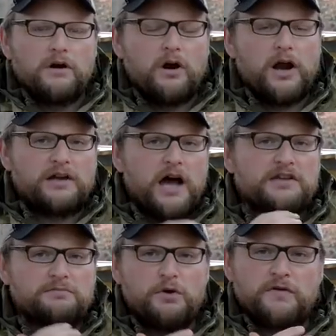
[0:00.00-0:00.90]
All right,
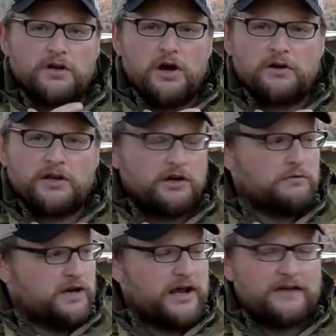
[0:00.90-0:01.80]
guys, moving along here.
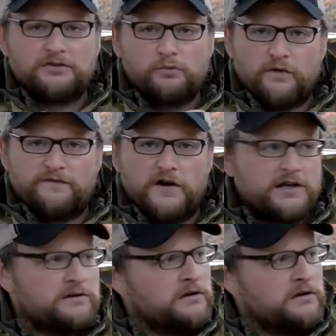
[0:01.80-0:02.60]
We're going to have some more fun